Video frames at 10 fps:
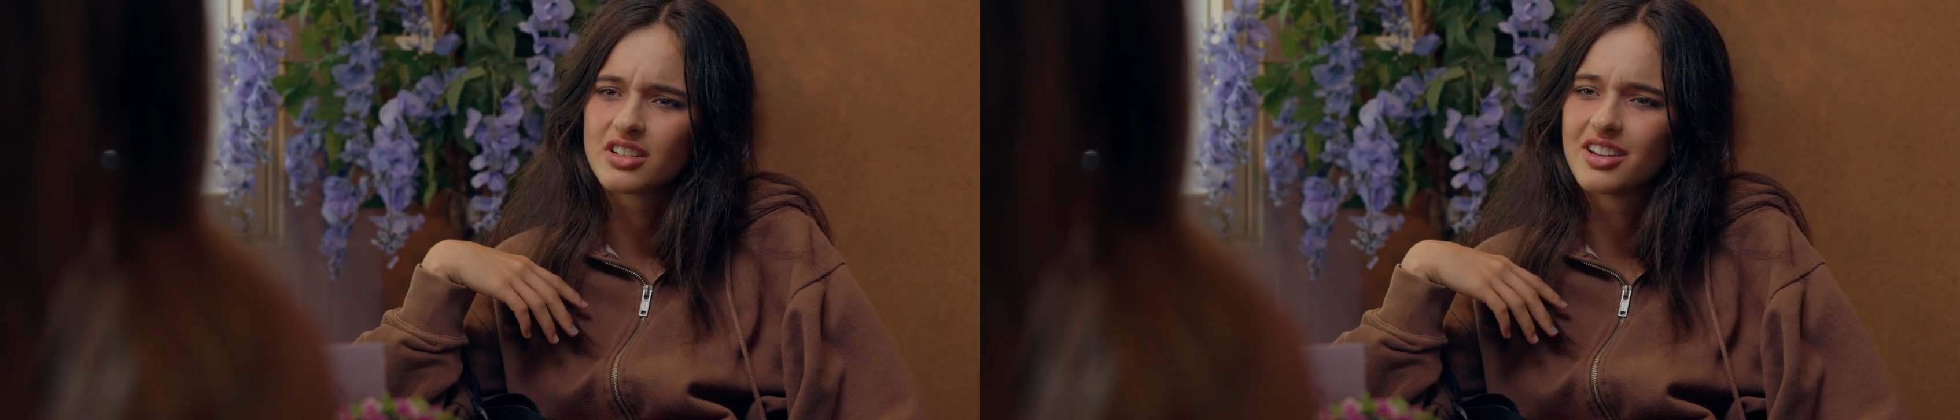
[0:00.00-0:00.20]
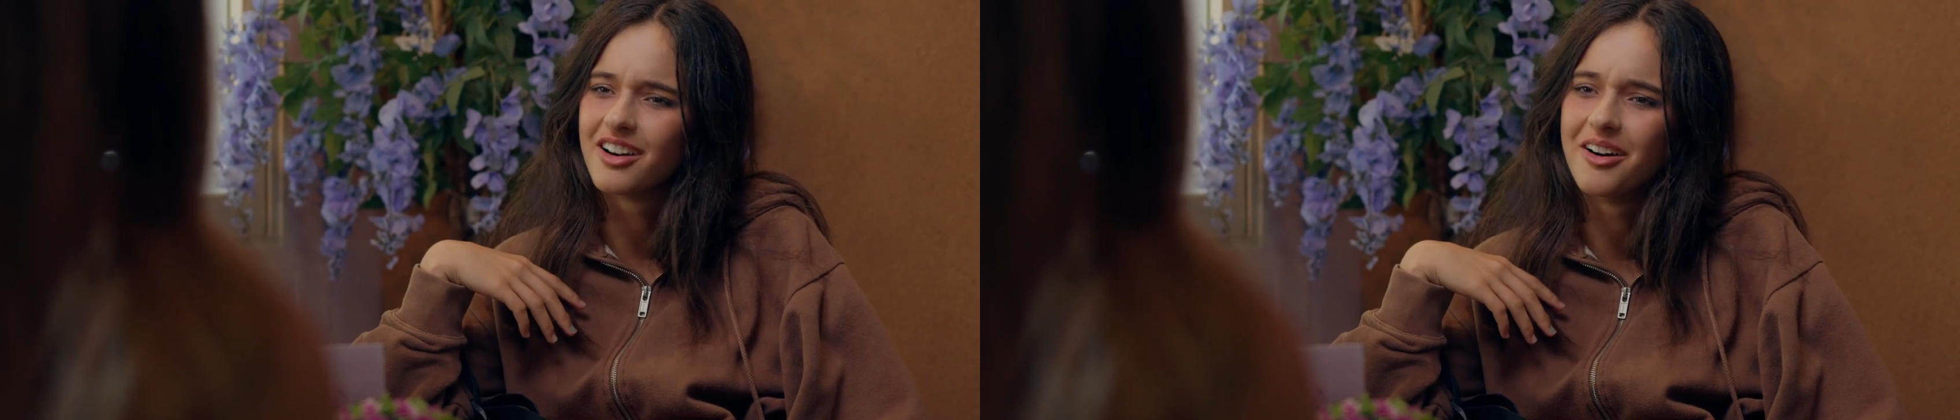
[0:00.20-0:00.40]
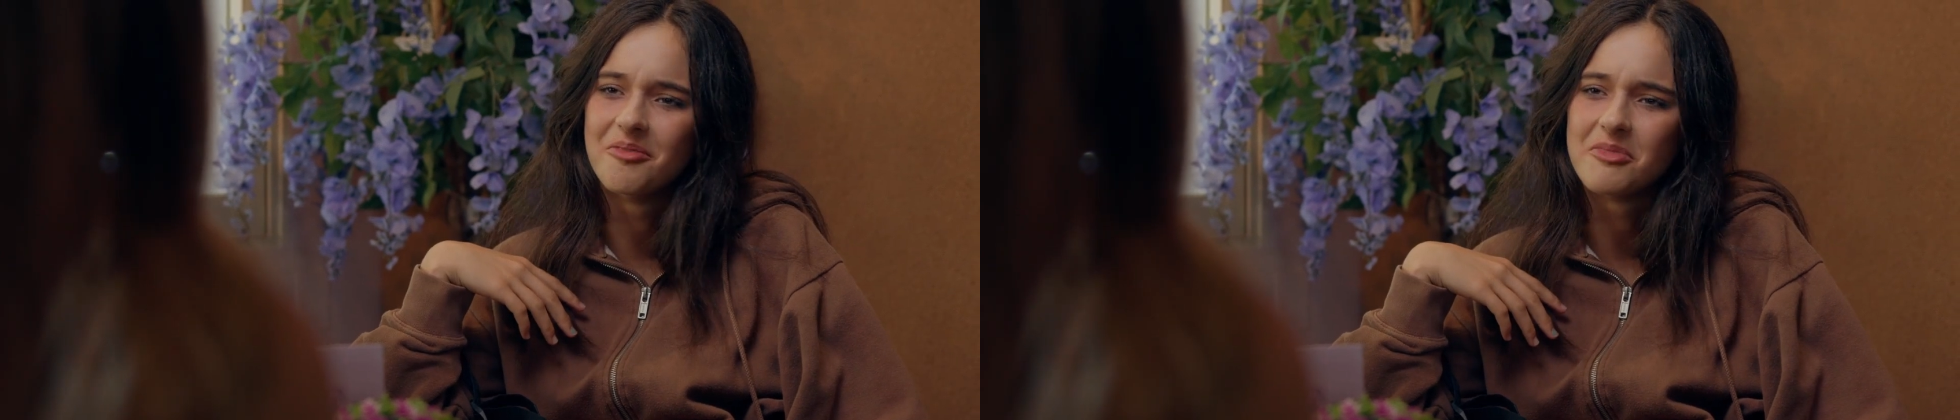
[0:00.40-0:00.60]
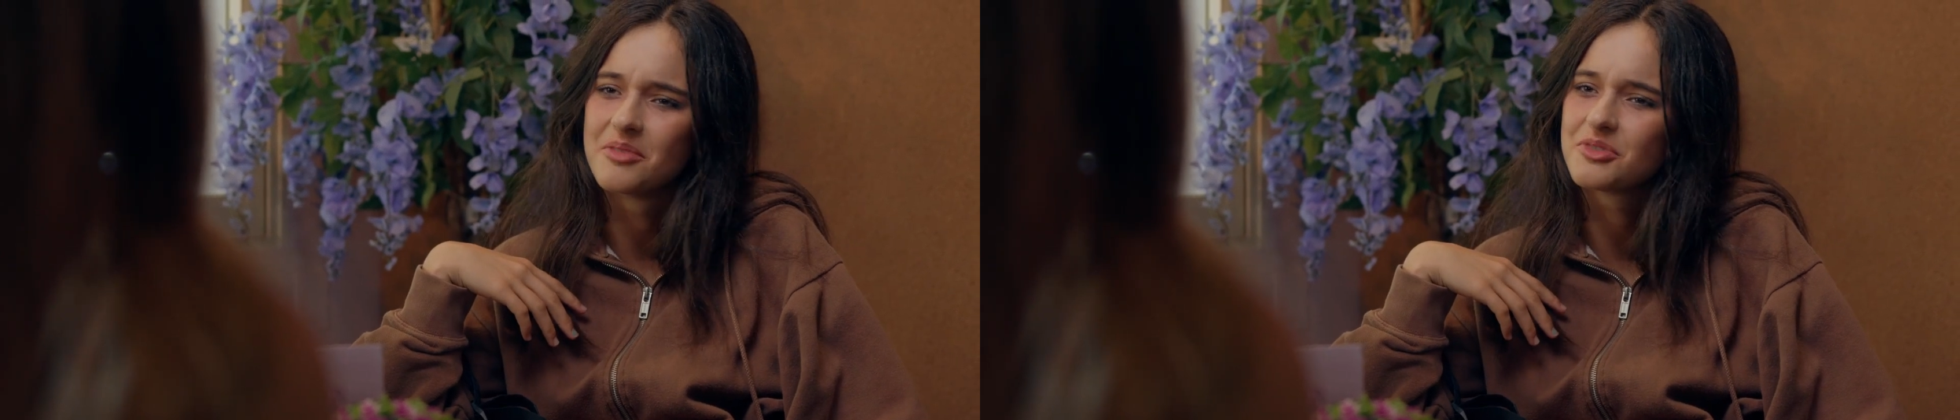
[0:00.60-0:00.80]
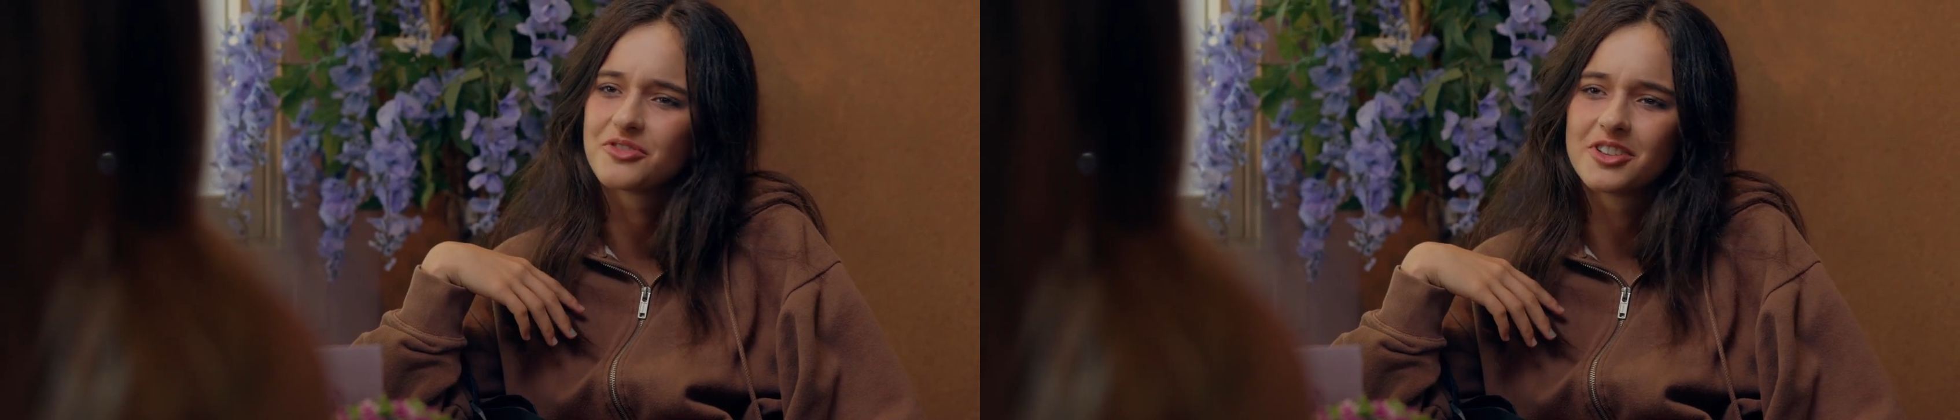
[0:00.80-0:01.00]
Come,
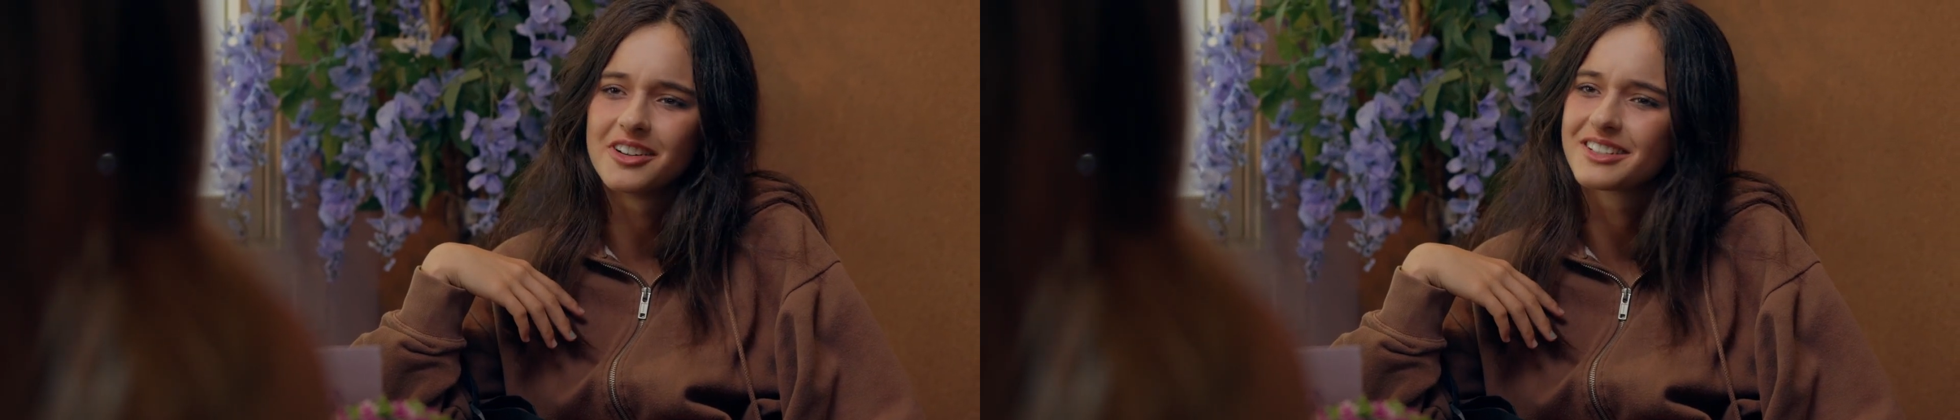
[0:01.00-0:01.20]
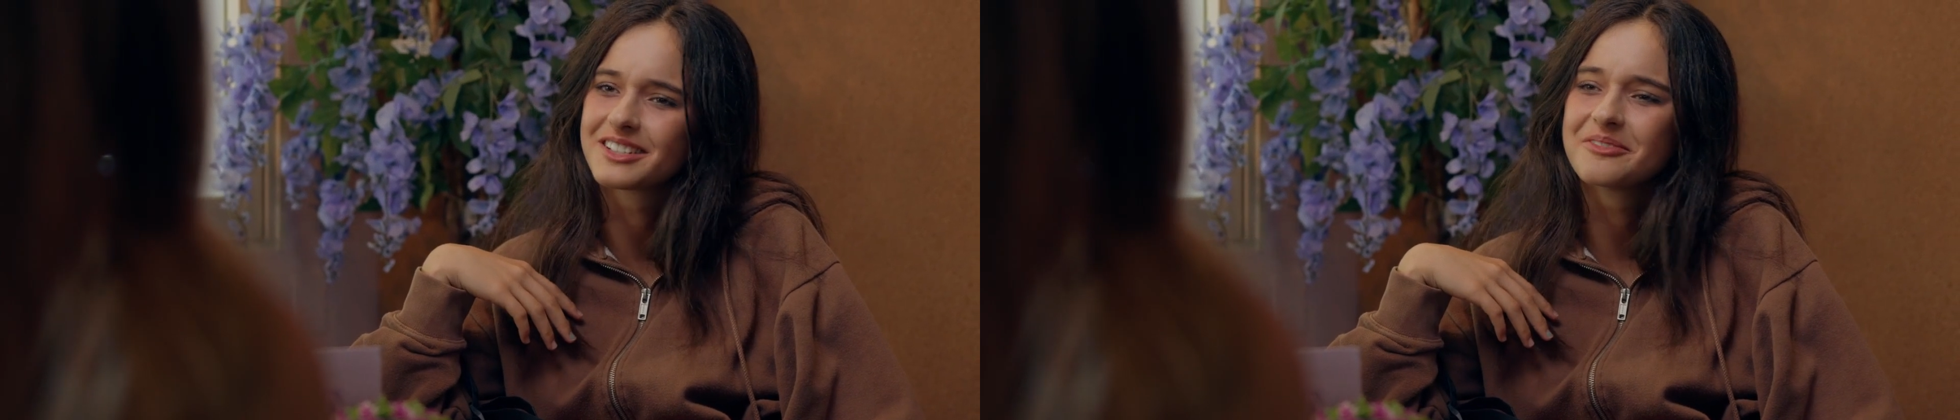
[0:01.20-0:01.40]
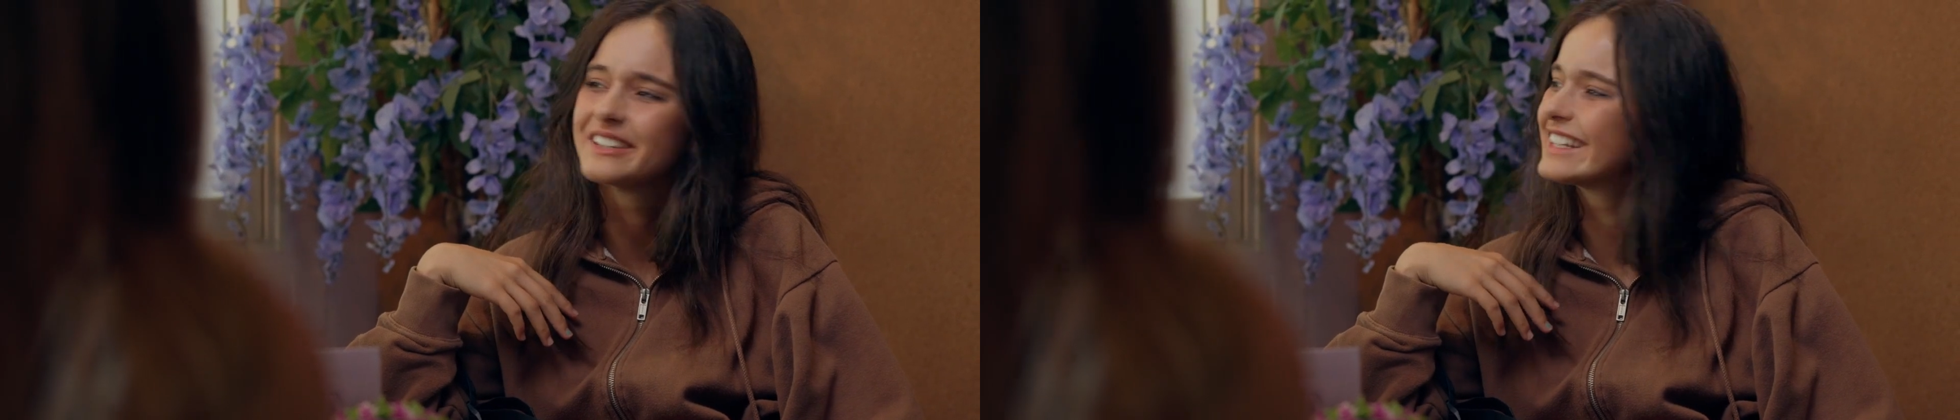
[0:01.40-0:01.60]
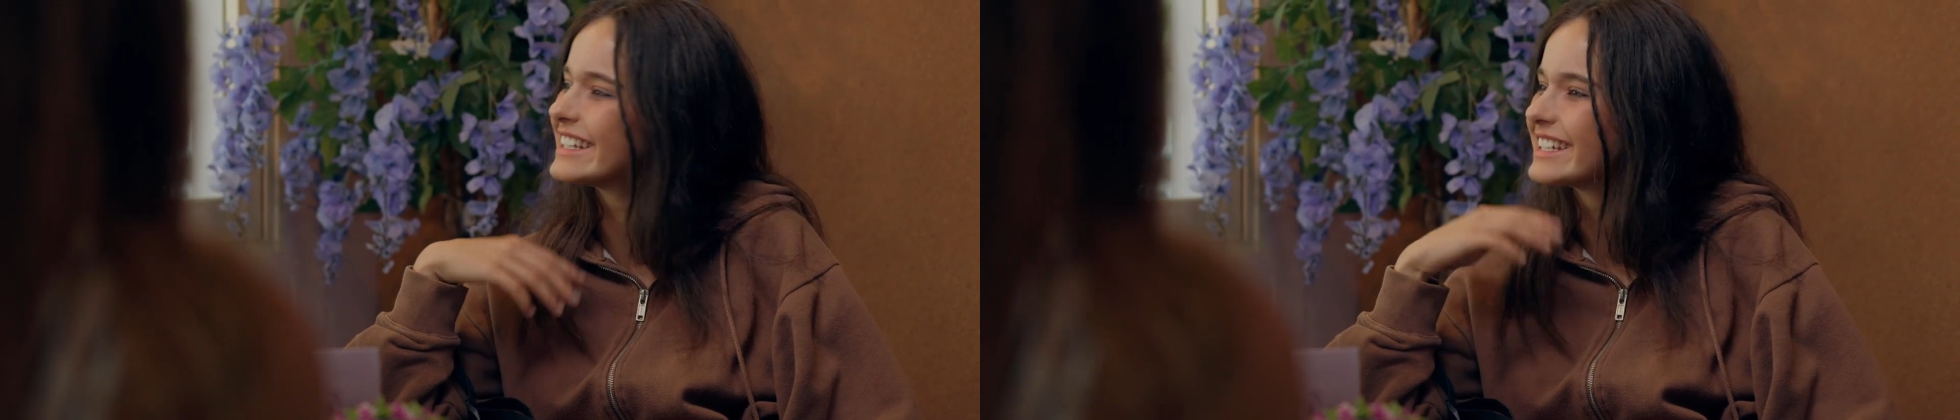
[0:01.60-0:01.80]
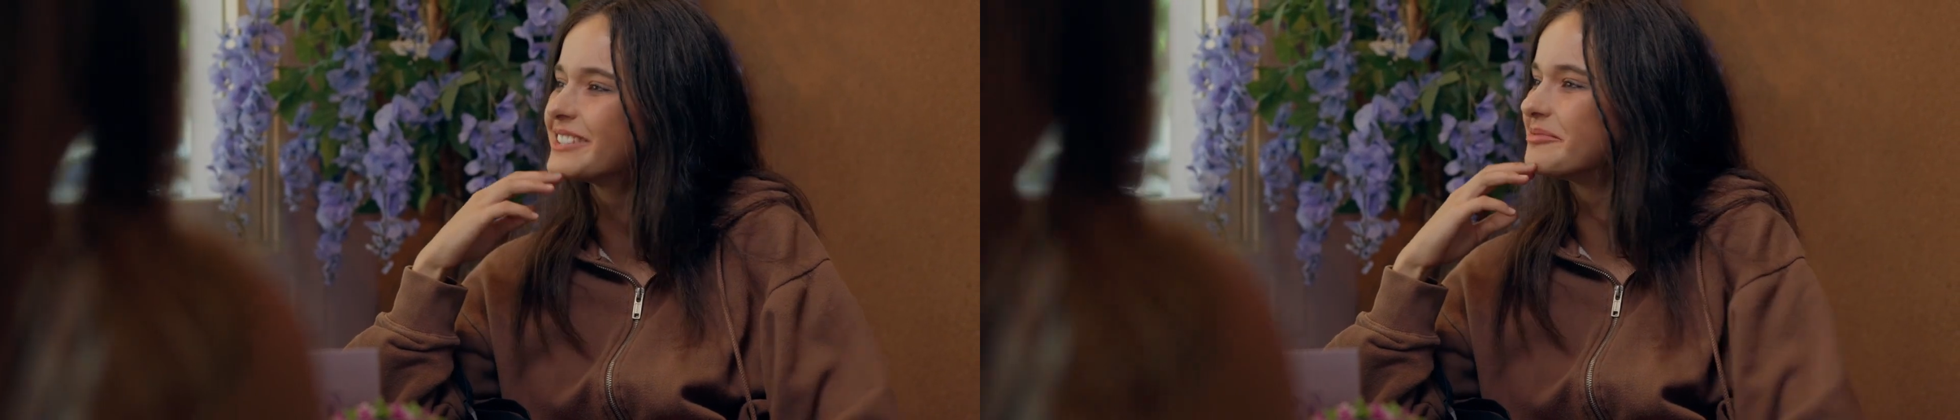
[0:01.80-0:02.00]
Mom, you've got to be
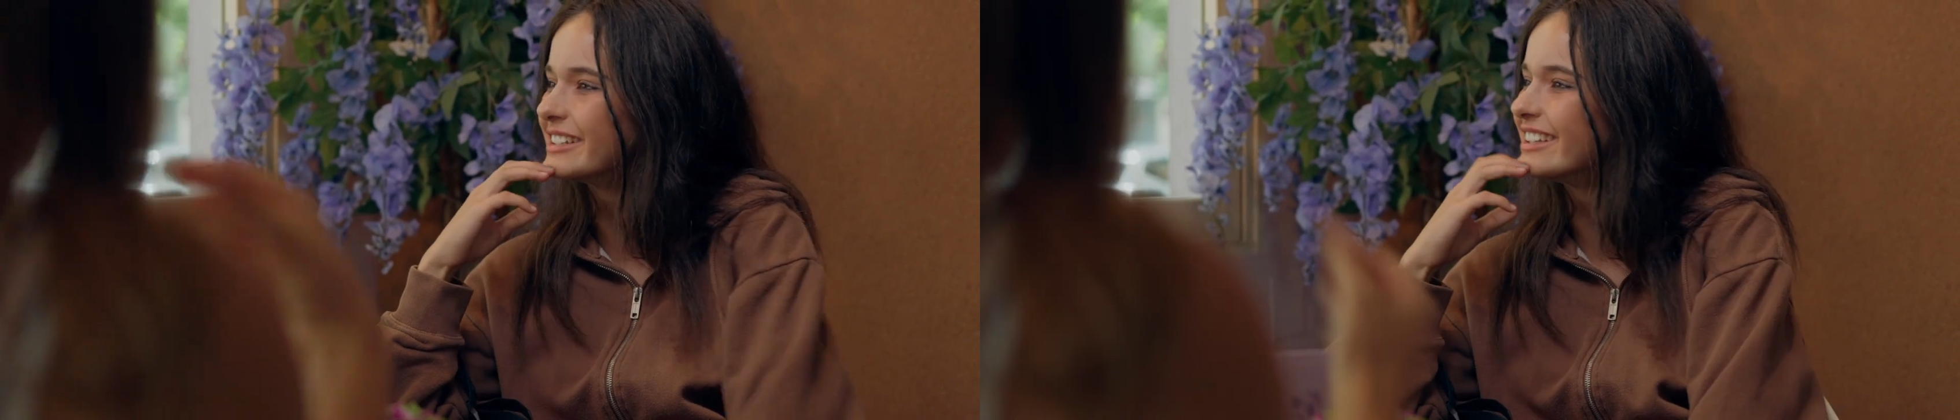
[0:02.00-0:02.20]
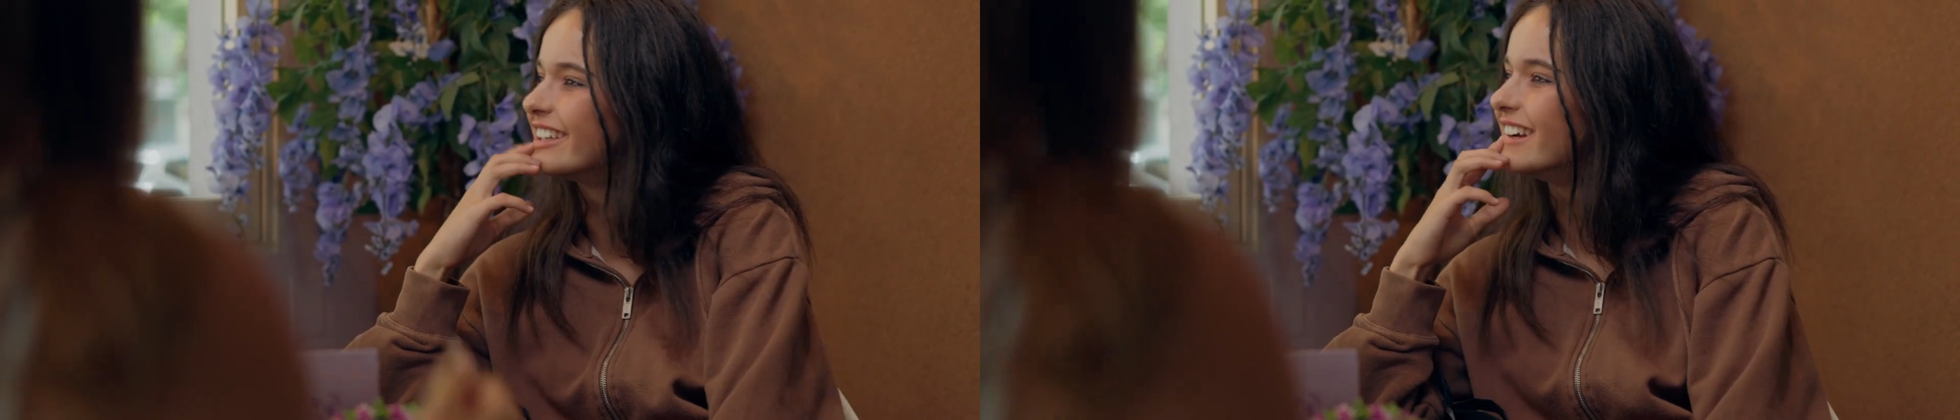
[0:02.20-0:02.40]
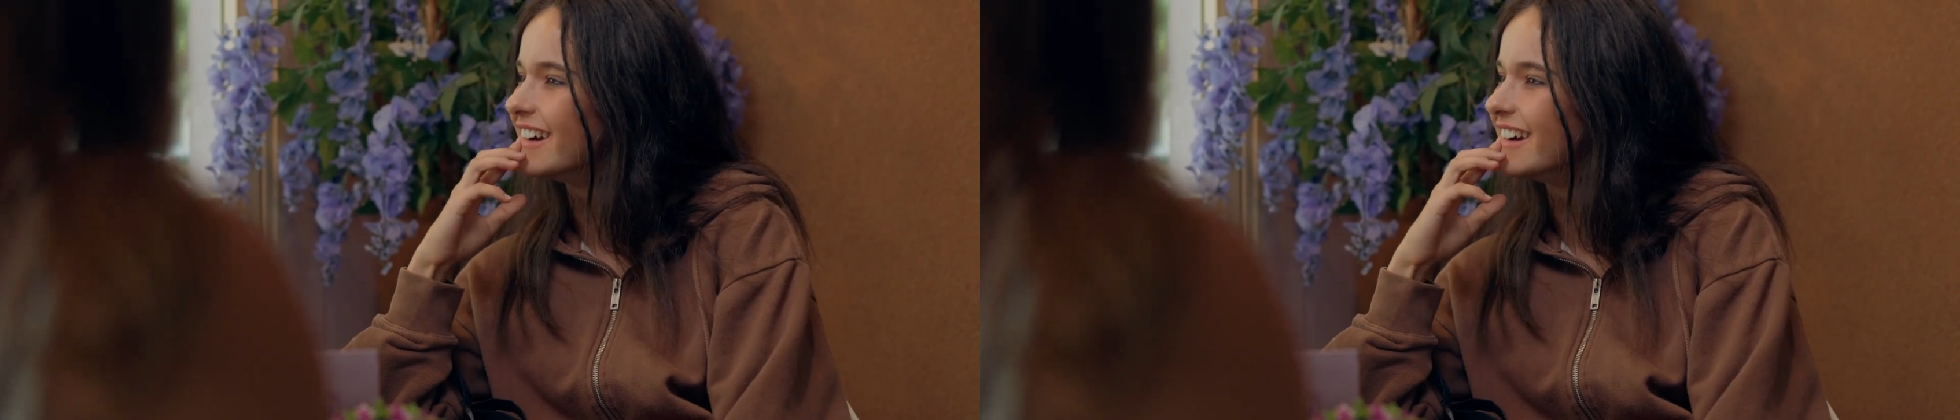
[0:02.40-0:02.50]
kidding me.